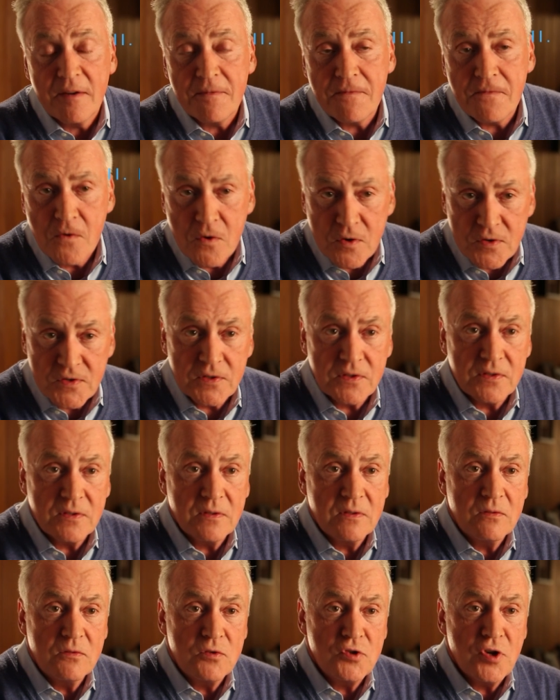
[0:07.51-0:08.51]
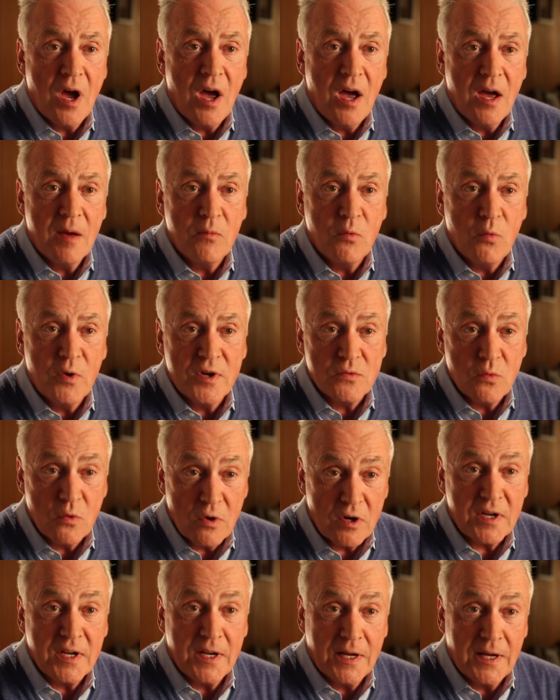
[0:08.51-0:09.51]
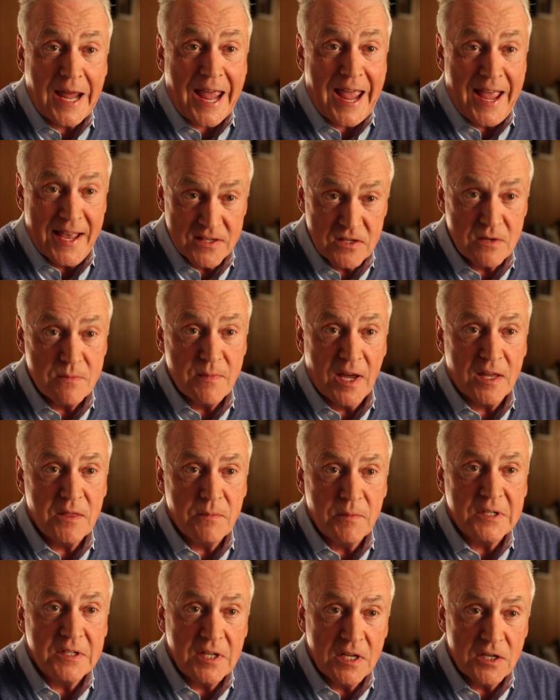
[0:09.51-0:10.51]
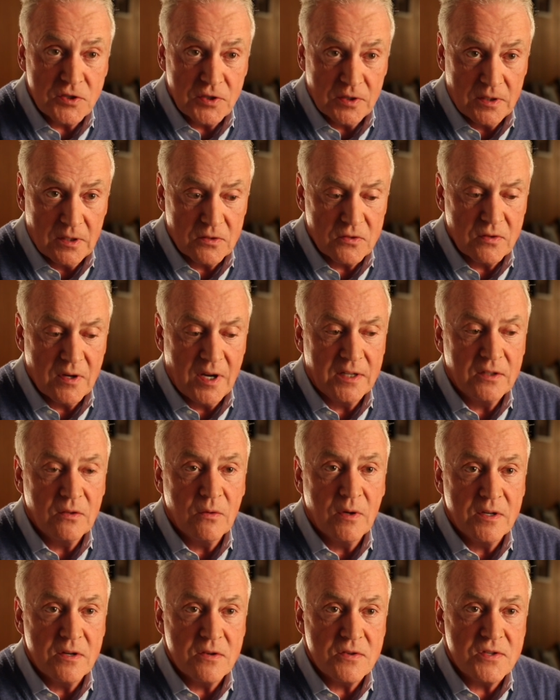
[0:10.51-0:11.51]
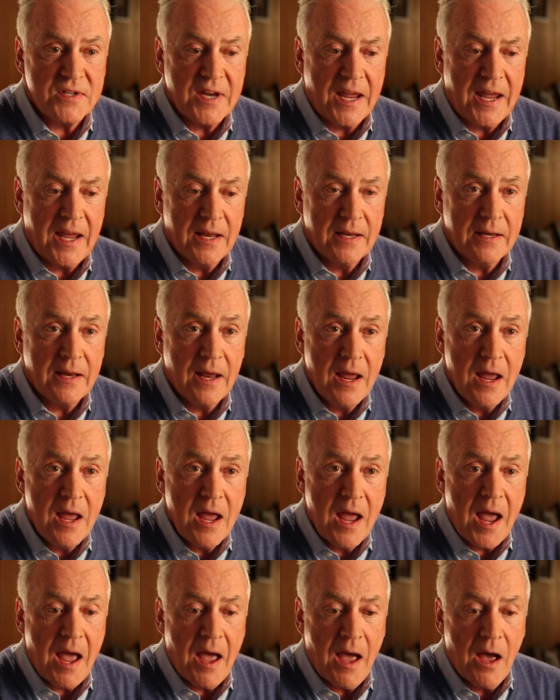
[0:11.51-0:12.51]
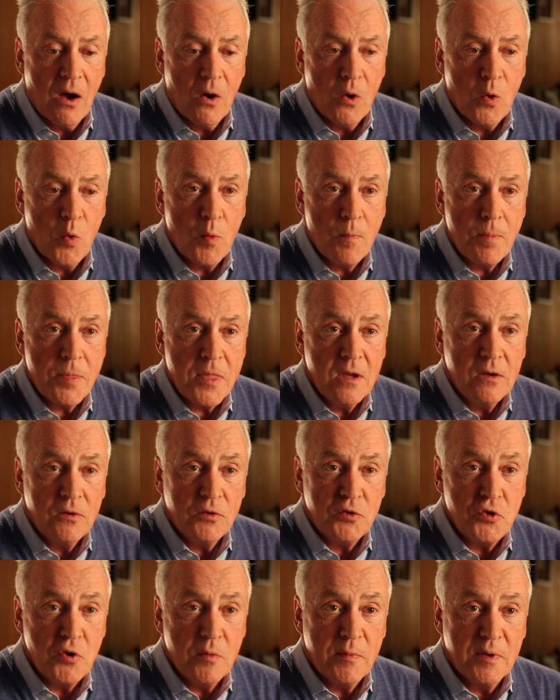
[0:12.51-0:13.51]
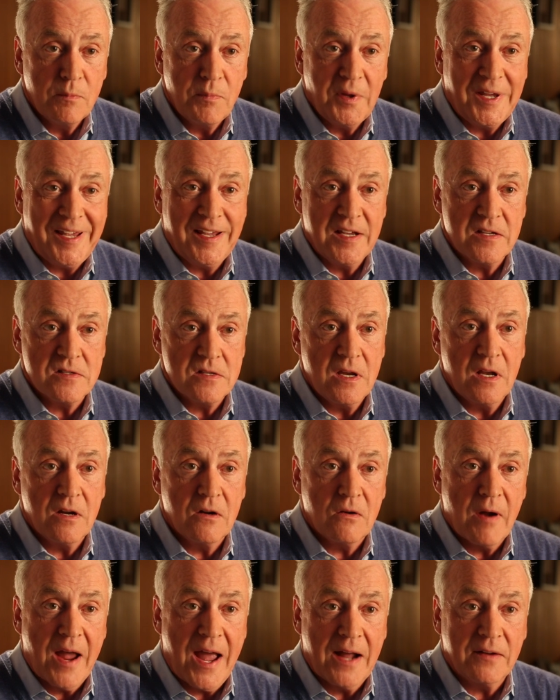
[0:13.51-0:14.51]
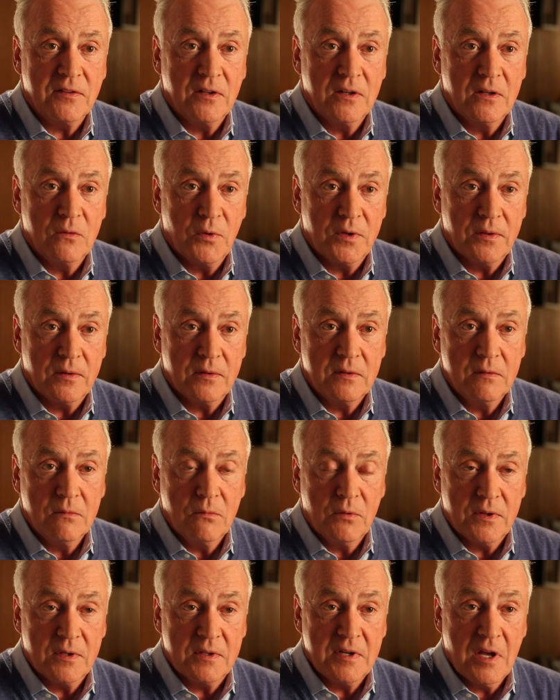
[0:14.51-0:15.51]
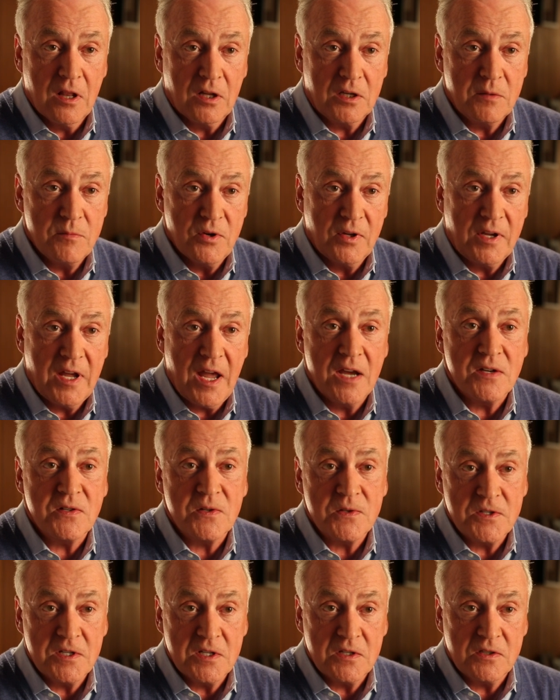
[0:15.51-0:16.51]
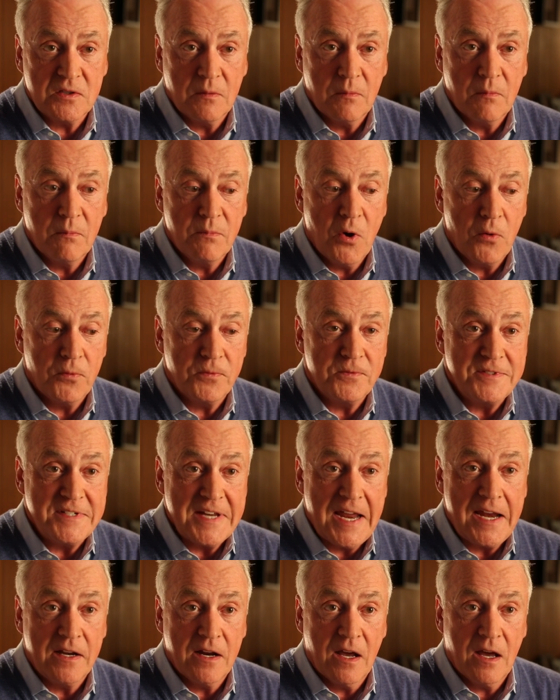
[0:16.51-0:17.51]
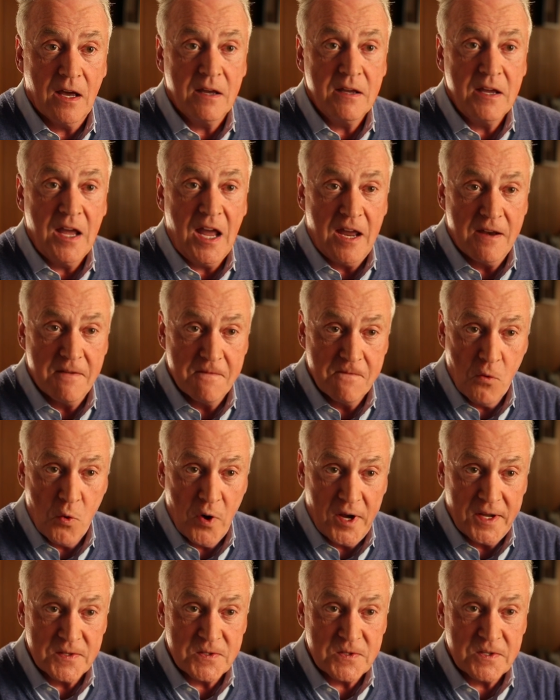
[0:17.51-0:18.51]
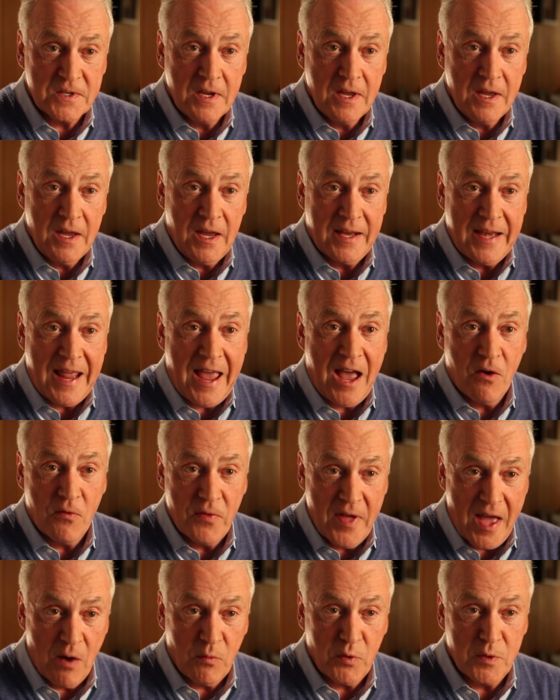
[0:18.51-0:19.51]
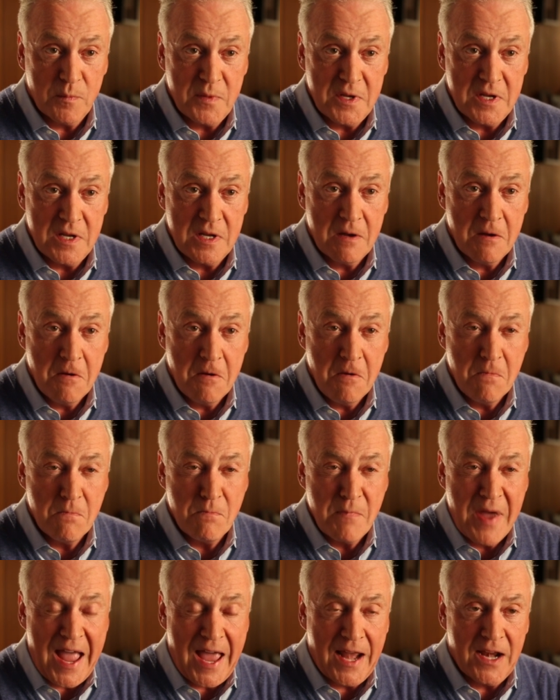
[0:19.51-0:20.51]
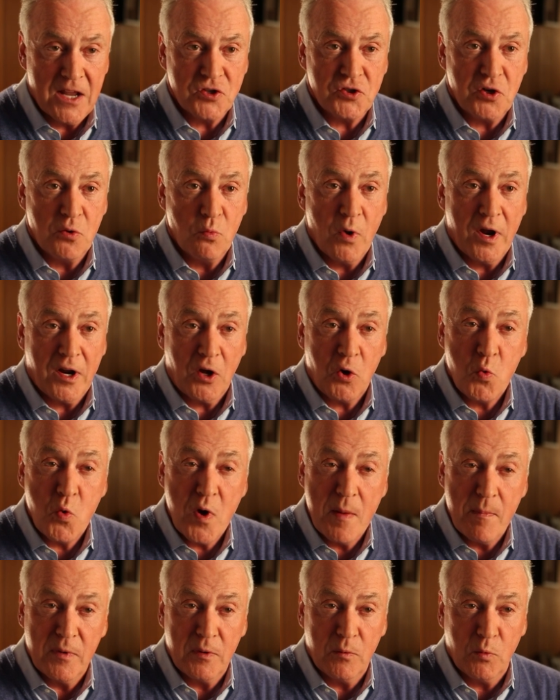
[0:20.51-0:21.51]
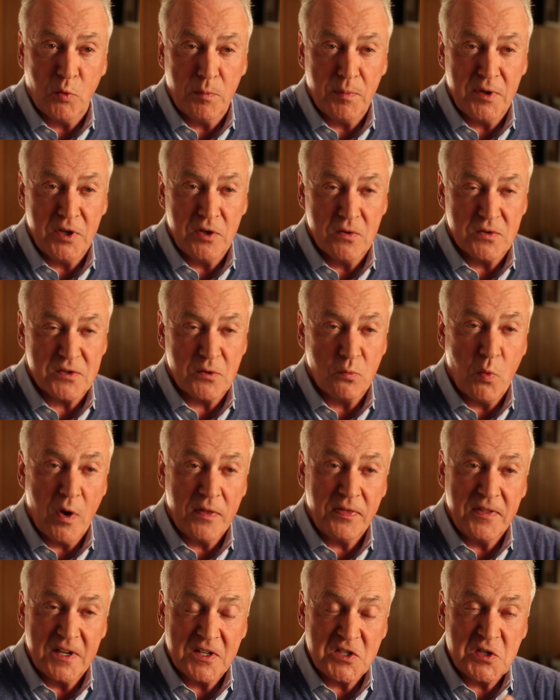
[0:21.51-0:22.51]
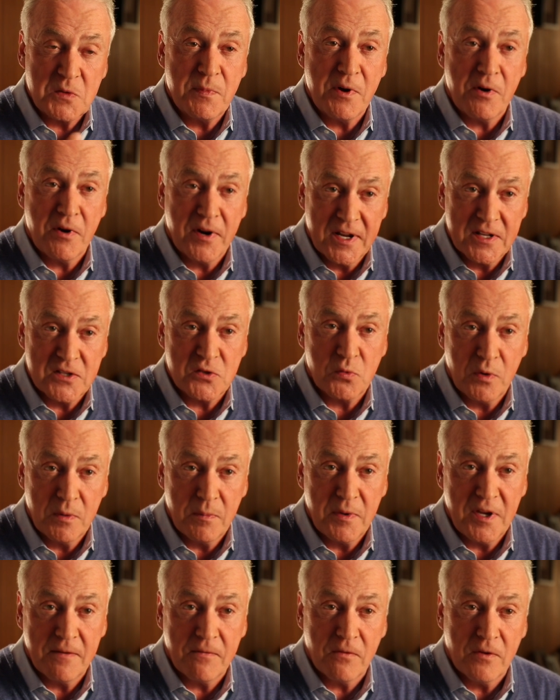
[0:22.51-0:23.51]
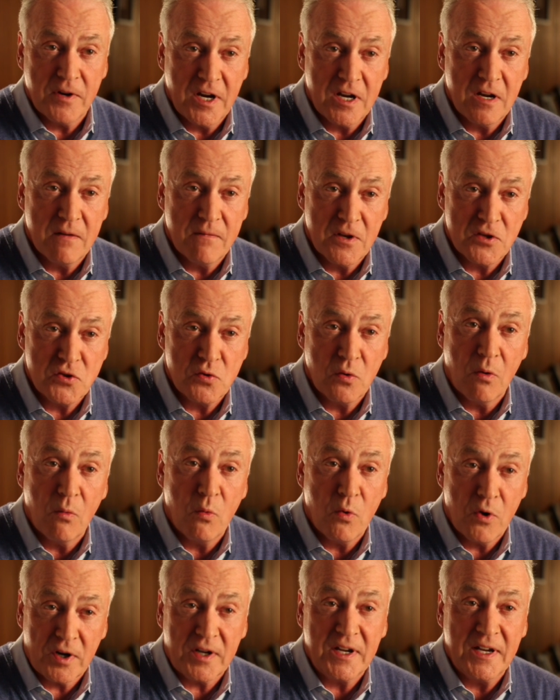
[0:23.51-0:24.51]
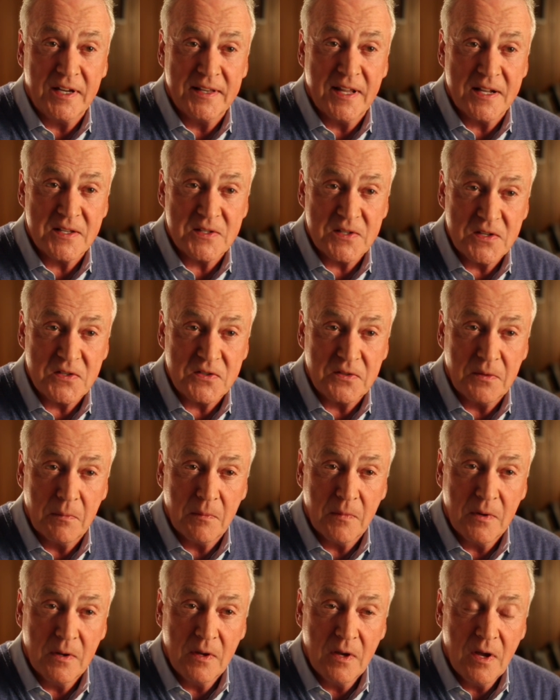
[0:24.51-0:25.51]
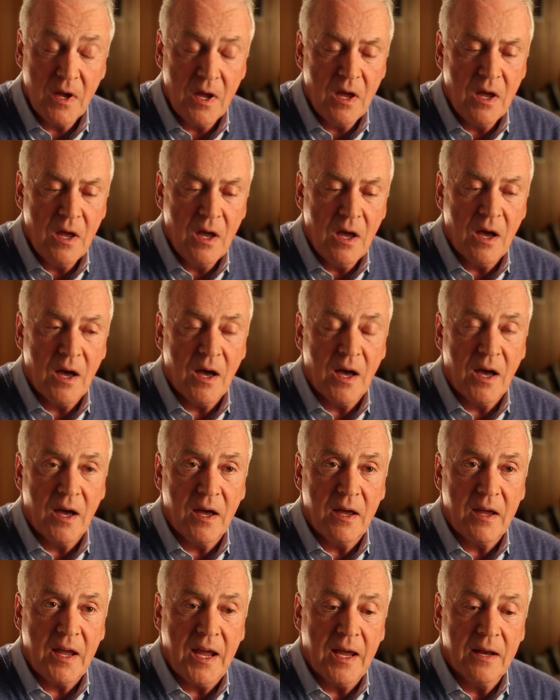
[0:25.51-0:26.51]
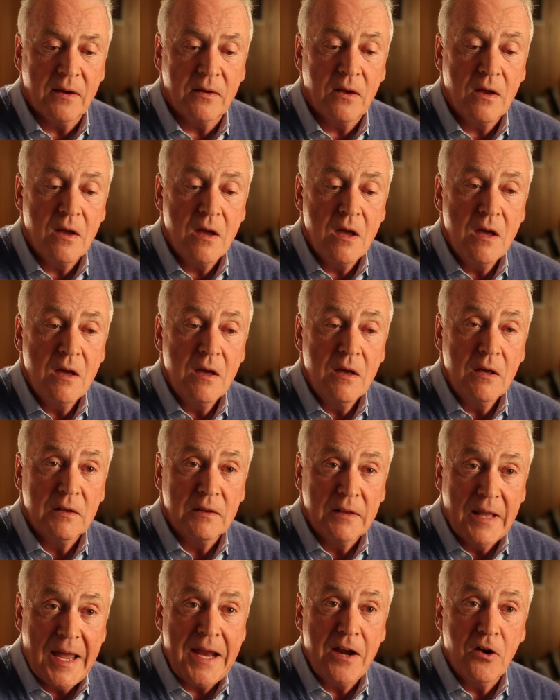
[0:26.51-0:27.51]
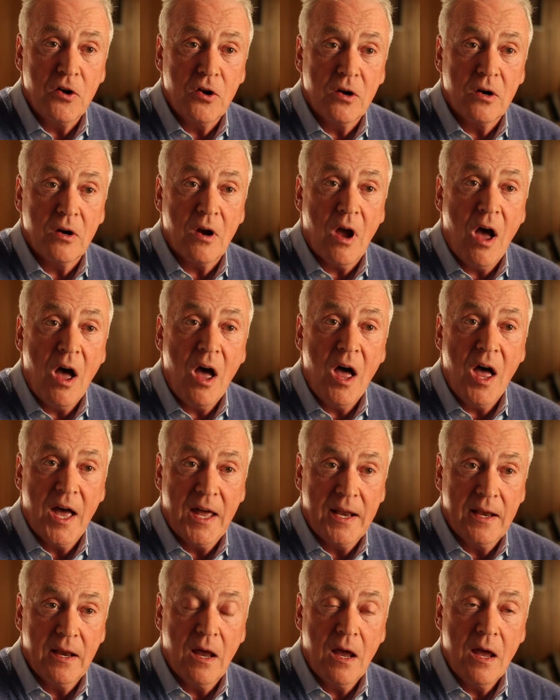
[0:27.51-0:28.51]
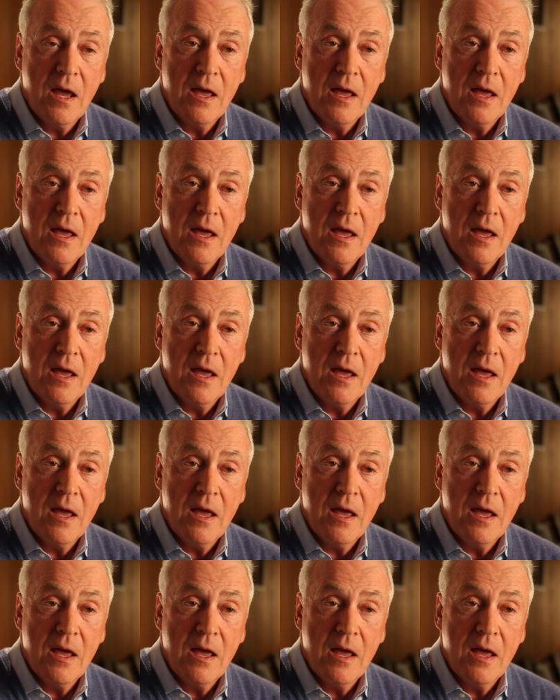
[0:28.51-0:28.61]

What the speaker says: My first job was working as a mathematician, trying to understand how human beings interacted with a telecommunication system, both data and voice, and how that would be managed and what equipment would be used and what the experience would be for an individual working in that system. And later on,